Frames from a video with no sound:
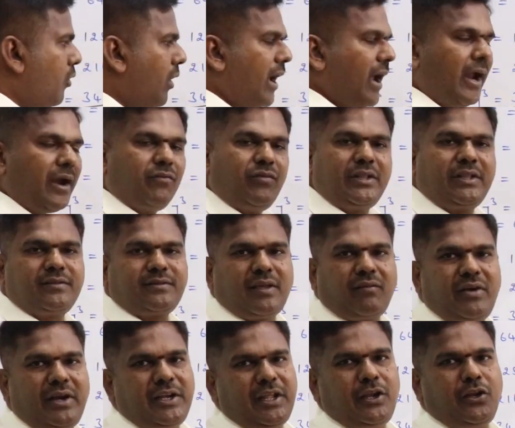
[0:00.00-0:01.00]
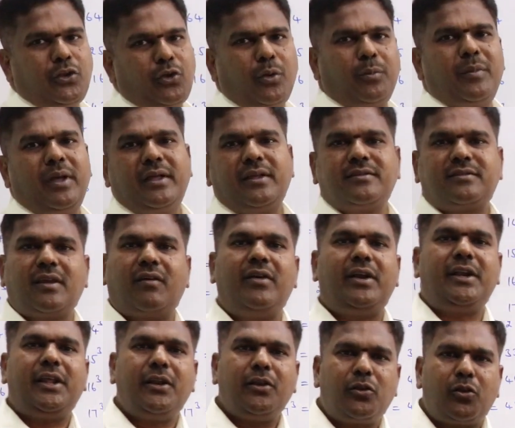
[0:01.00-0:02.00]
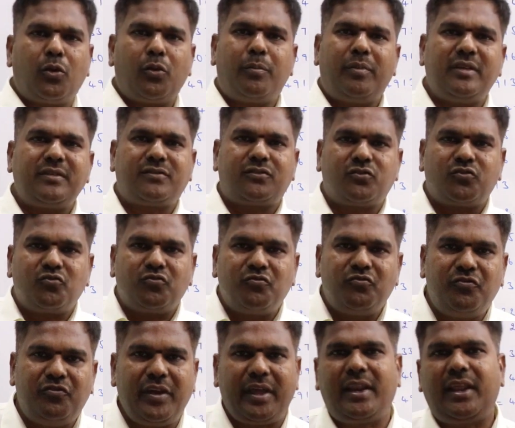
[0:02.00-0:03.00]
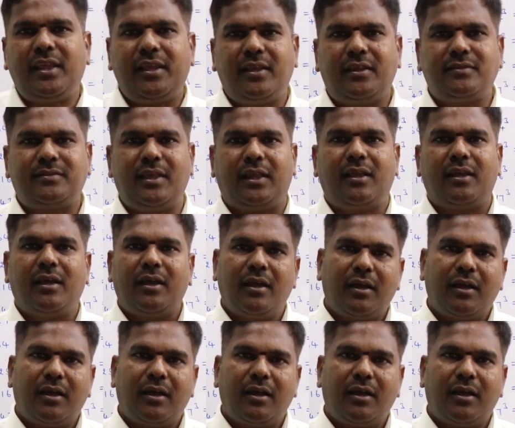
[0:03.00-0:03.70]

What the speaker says: go ahead with the 17 cube. 17 cube is very easy.